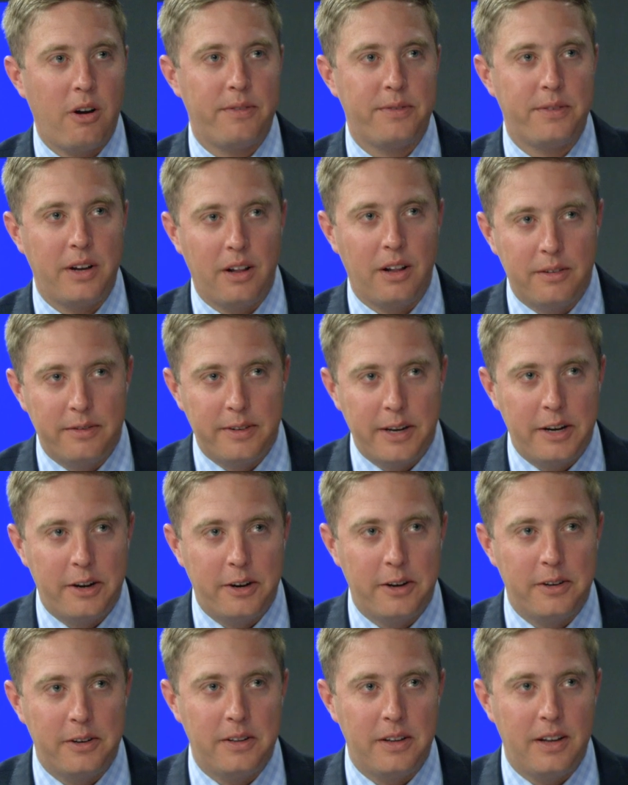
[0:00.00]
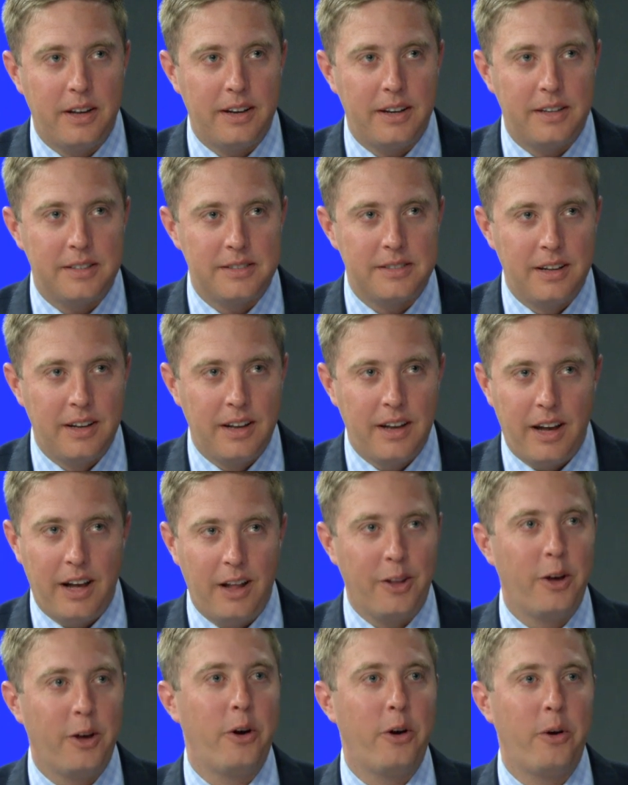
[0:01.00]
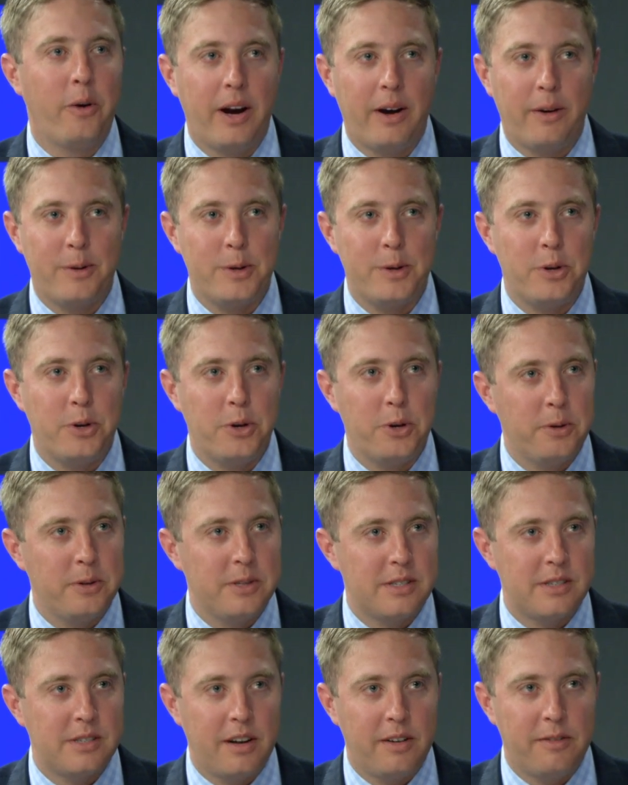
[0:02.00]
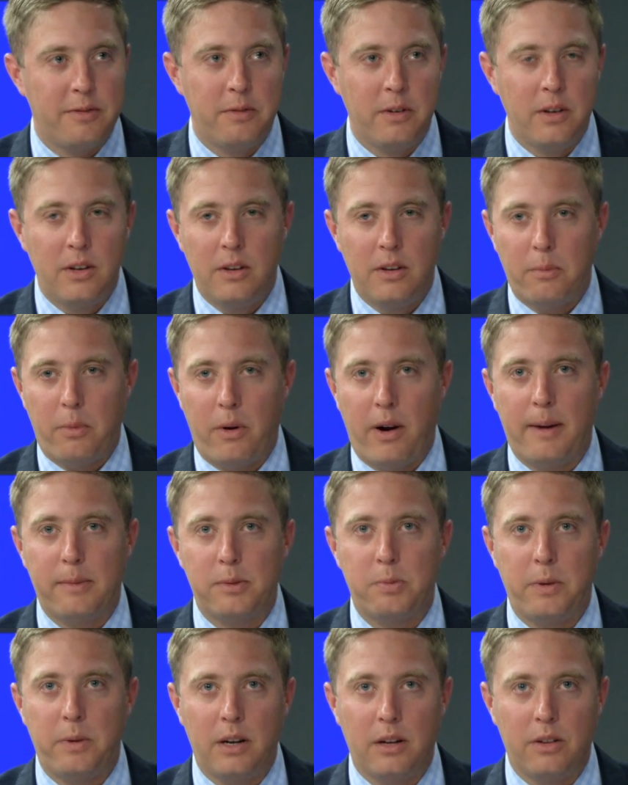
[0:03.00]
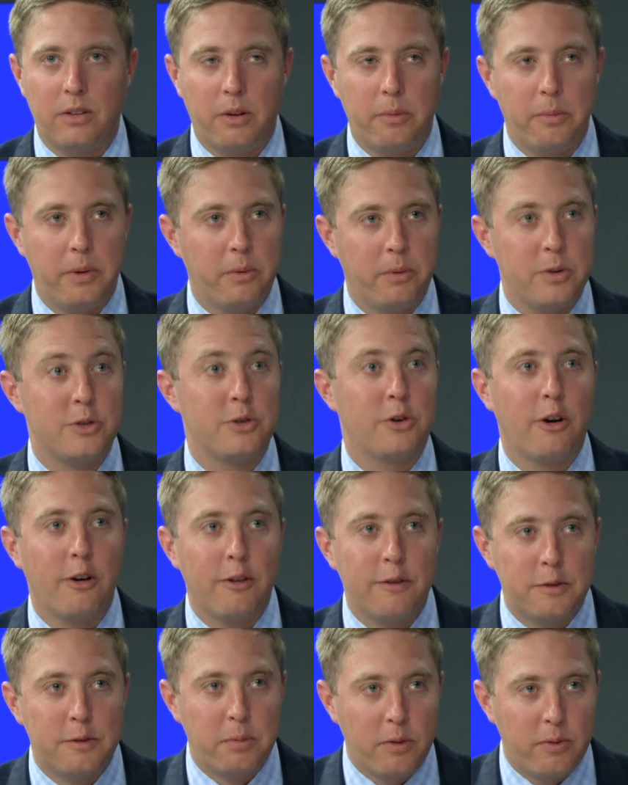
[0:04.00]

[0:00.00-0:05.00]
off the elevator and, and it's hello, how are you? Instead of perhaps being a little bit reserved